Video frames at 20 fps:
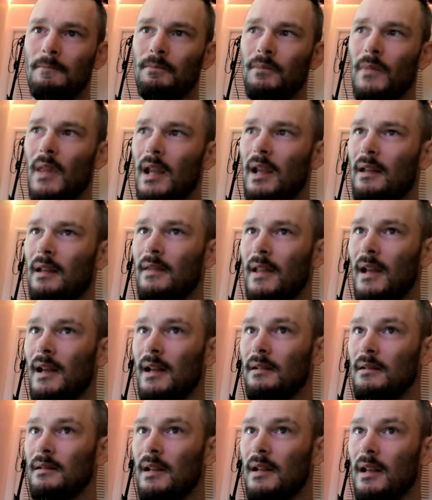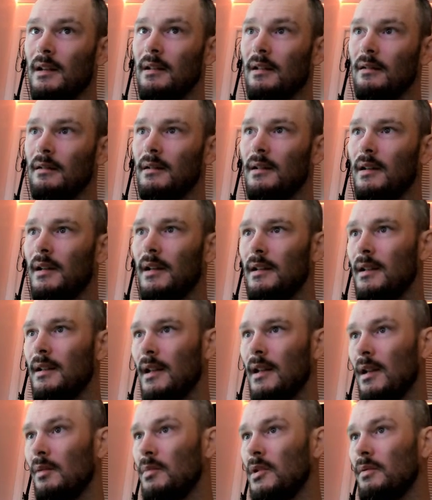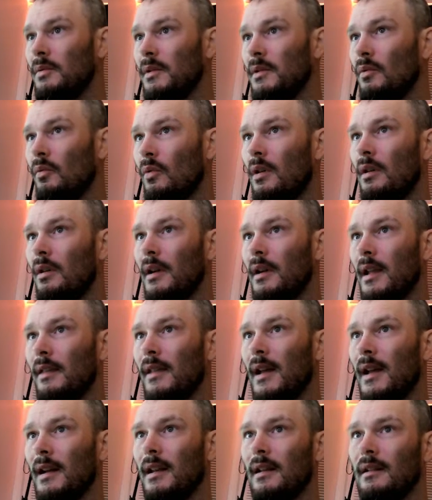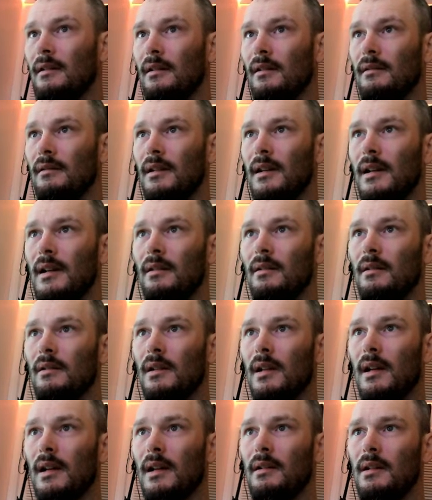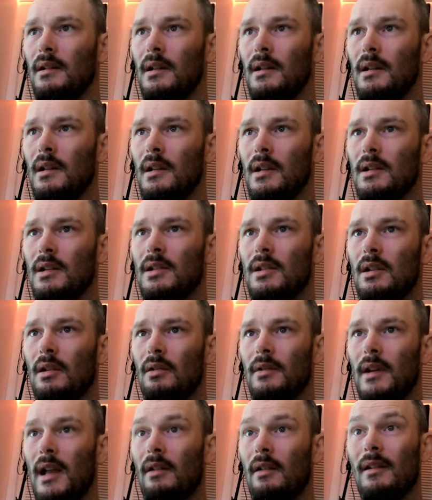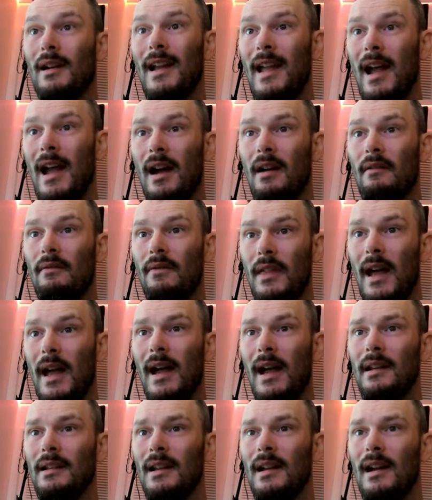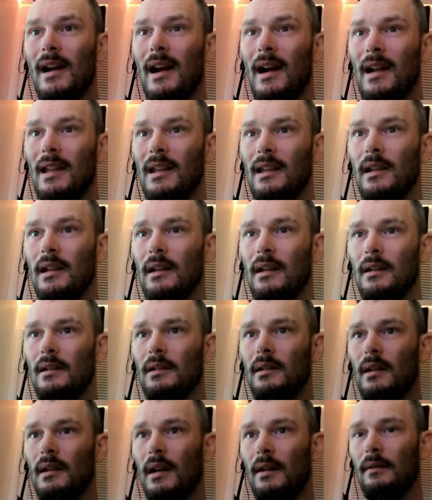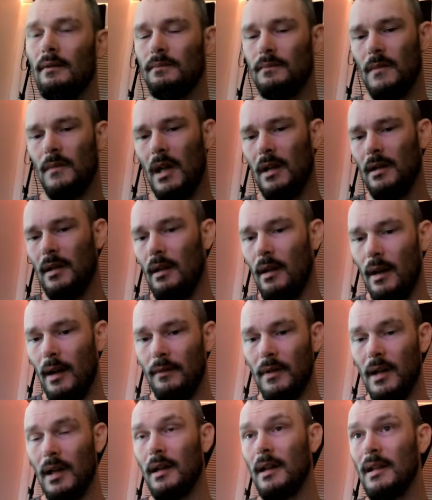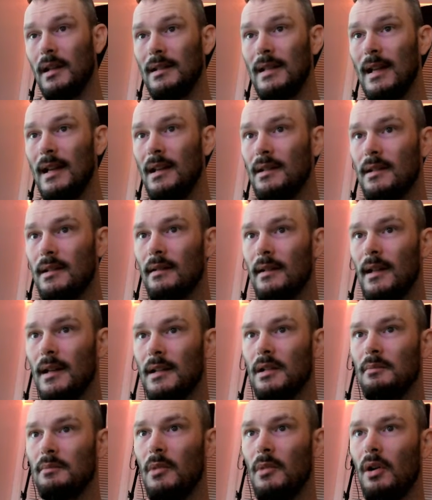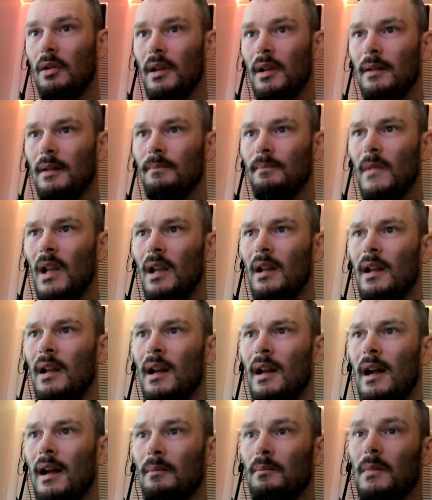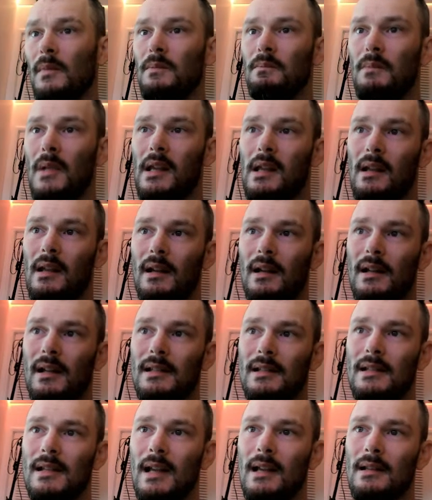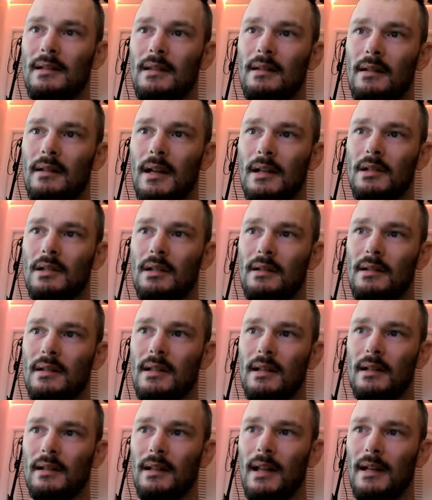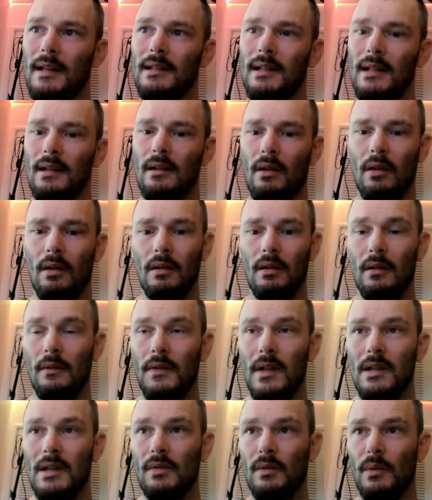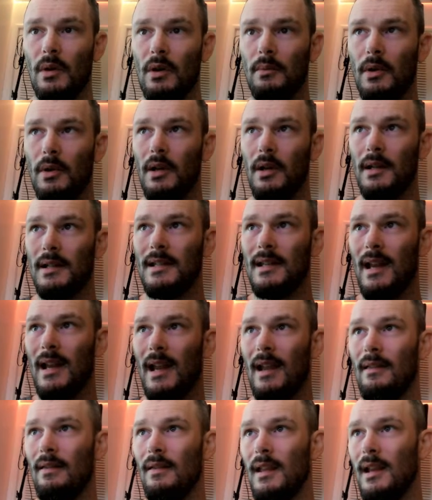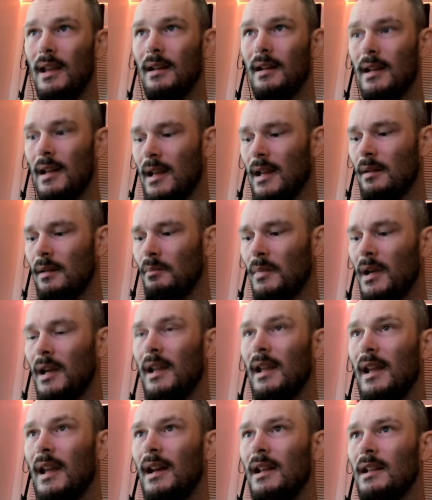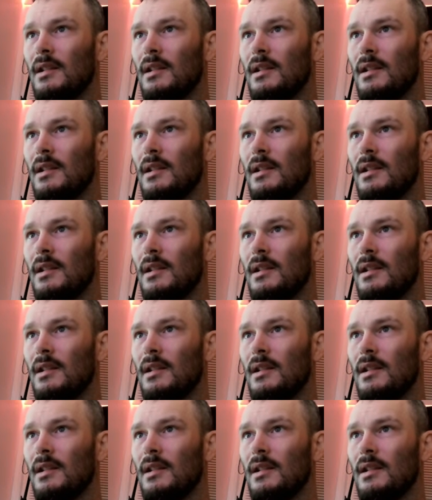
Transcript: and that end of the line, and between the wall and that end of the line, okay? So now that I have that, I've got contain selection mode in. I'm making a contain selection, selecting all of these robe hooks, and then in my edit